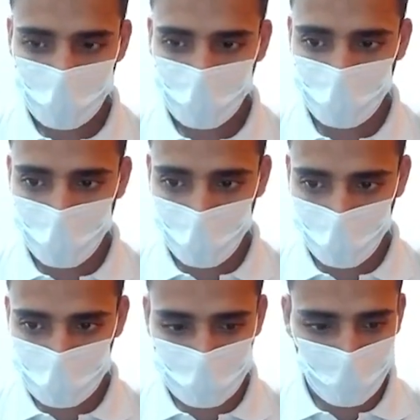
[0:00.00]

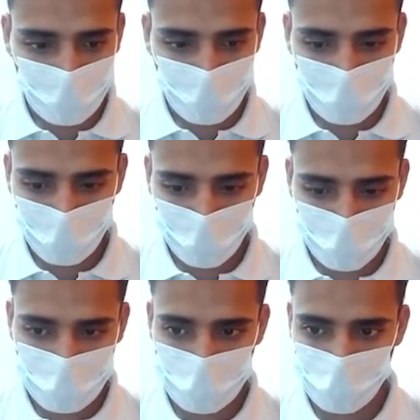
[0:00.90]
next
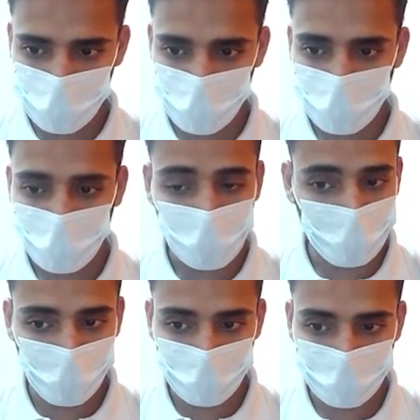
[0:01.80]
equals to
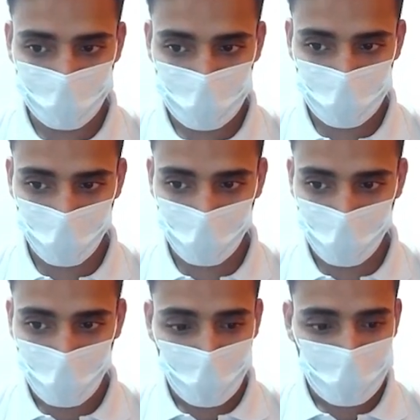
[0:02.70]
sorry,
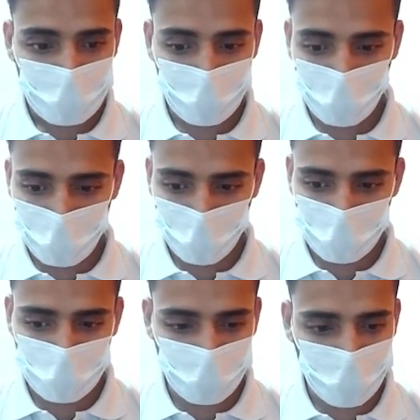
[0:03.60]
C1 equals
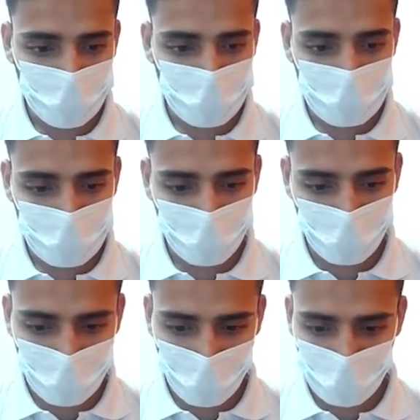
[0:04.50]
to C1
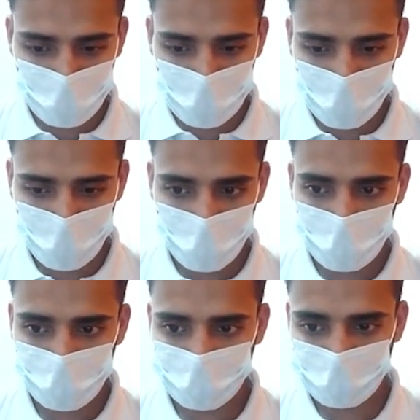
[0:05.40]
next.
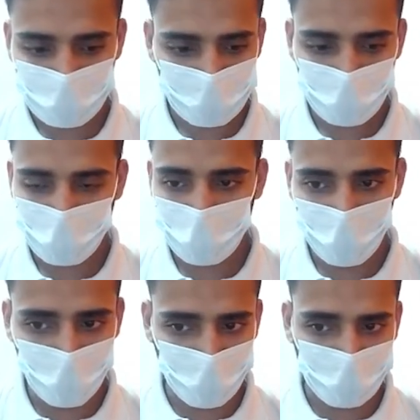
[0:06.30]

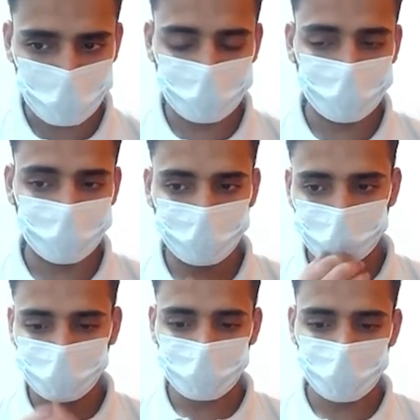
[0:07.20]
Okay,
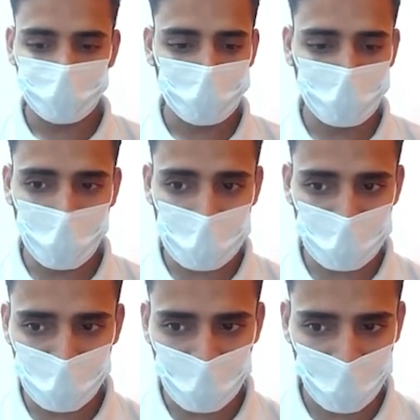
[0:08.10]
else
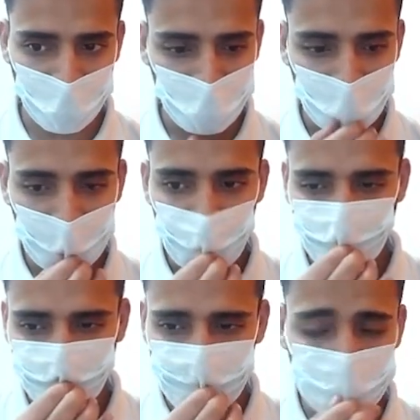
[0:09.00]
what will happen?
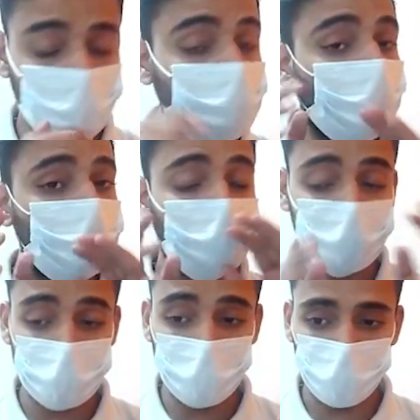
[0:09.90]
Else we will go to the
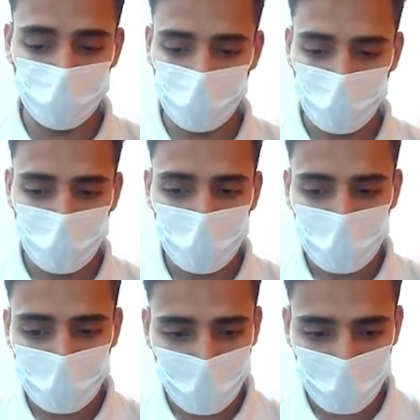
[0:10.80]
C2,
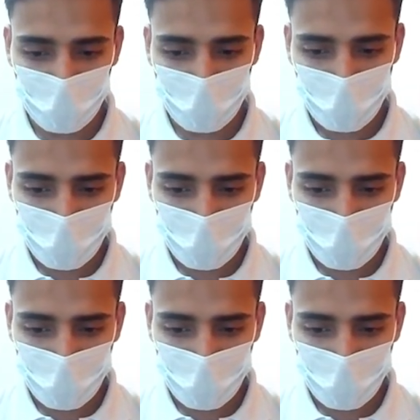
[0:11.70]
then